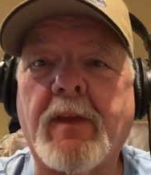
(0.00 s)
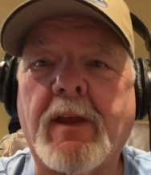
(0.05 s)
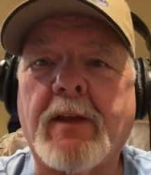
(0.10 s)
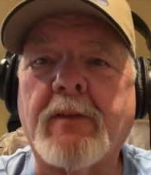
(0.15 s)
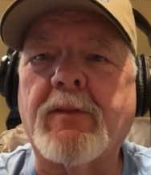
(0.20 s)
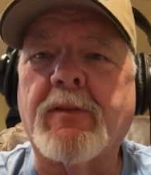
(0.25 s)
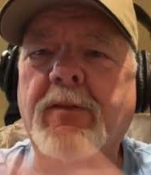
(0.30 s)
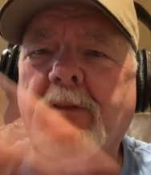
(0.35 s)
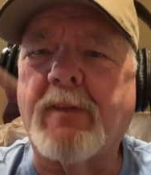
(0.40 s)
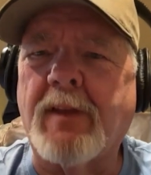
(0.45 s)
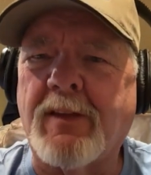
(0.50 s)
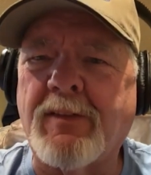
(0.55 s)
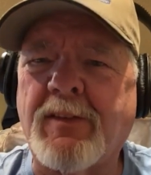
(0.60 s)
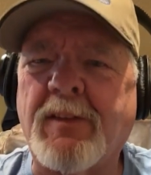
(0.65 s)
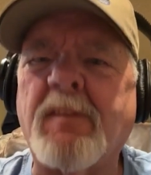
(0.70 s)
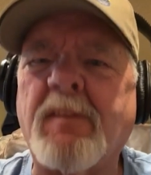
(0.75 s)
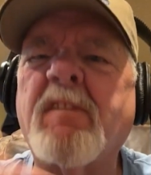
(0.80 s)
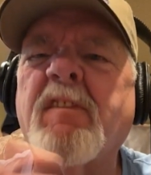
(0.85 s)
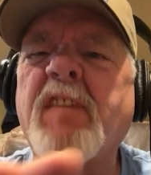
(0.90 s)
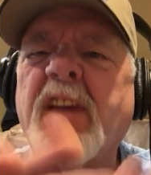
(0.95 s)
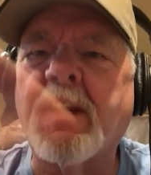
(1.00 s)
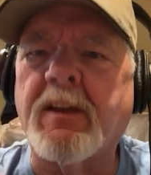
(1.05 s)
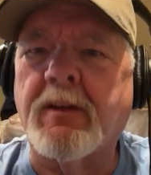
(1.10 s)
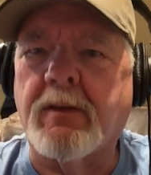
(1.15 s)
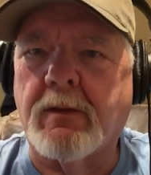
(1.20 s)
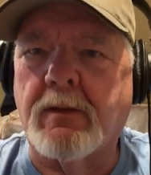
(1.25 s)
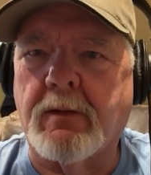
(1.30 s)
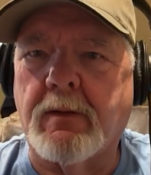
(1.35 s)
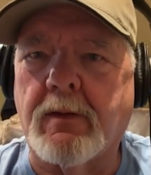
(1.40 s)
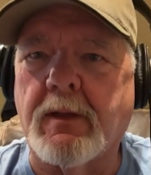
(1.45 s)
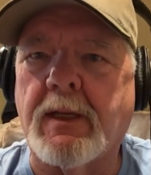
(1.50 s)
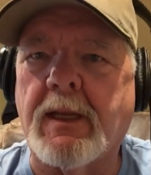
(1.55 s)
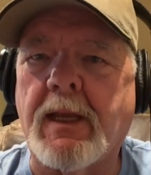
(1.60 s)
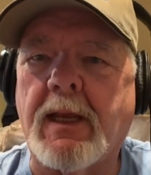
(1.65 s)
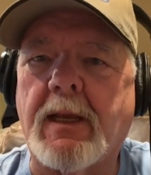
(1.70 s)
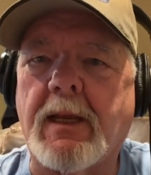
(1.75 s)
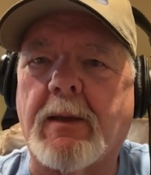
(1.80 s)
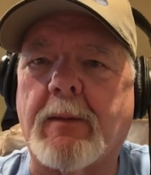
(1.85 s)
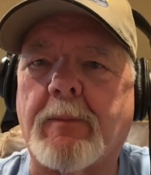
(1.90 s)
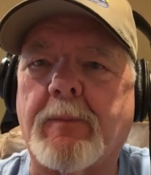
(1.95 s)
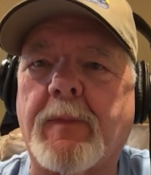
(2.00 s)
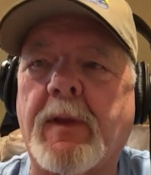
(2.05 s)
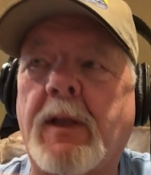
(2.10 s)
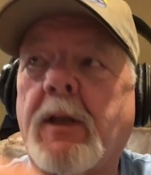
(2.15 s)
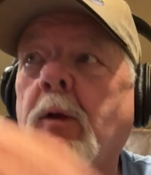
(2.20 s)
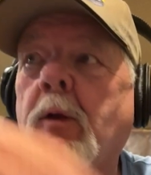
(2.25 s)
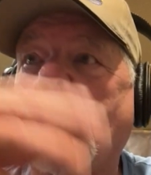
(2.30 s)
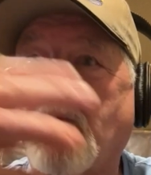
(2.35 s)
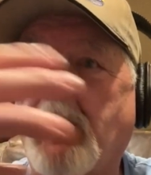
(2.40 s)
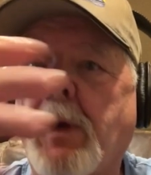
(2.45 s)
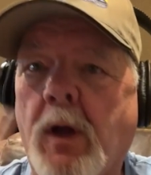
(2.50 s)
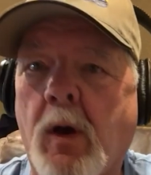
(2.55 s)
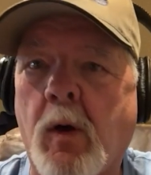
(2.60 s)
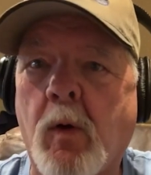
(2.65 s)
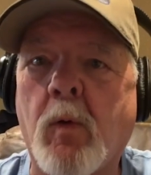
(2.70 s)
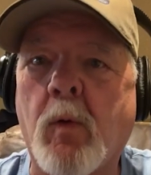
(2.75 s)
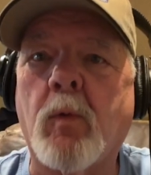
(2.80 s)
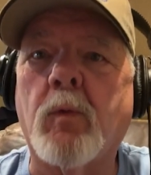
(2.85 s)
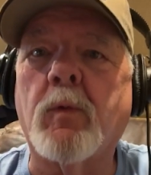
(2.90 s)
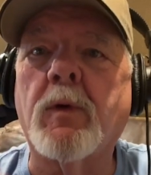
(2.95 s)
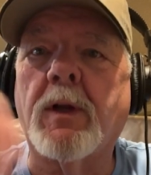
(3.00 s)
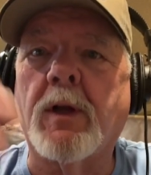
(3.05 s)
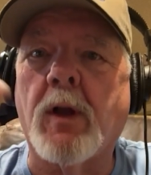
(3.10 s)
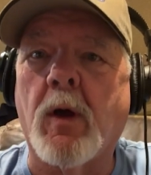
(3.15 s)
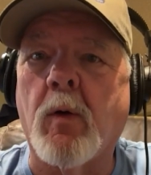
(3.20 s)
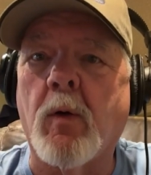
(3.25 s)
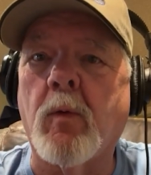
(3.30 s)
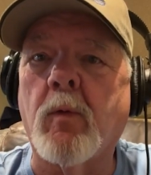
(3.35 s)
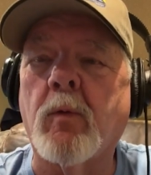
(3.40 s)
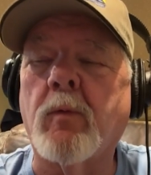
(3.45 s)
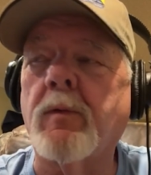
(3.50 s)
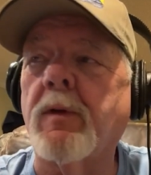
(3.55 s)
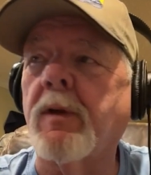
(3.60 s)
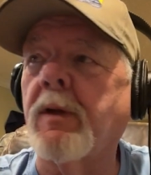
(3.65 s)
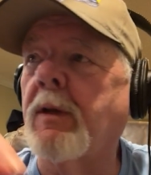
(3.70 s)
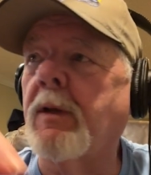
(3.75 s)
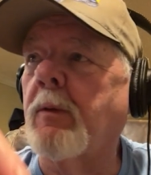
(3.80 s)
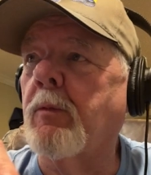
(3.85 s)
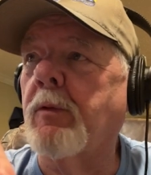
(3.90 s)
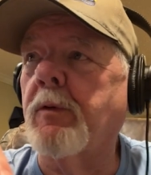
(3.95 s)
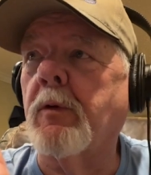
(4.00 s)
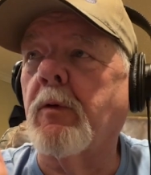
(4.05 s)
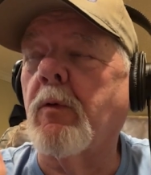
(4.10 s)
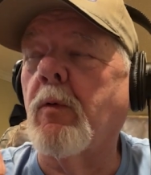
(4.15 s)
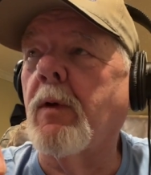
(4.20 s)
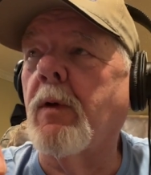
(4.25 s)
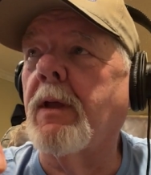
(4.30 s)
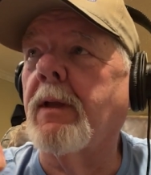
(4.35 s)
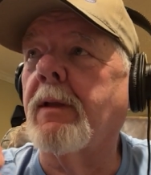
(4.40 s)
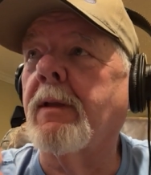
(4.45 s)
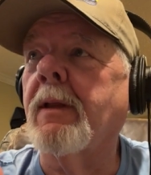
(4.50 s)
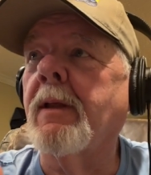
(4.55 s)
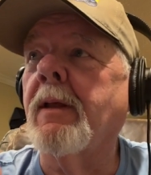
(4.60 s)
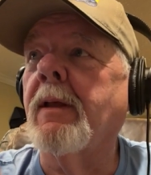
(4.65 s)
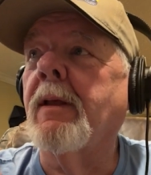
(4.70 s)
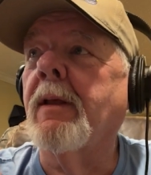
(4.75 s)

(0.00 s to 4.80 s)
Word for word: That's infecting the camp. And it went on, and wouldn't quit.